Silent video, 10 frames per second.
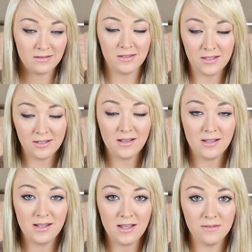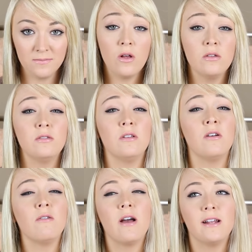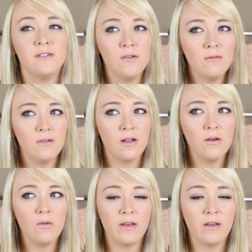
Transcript: disgusting. Also, I don't know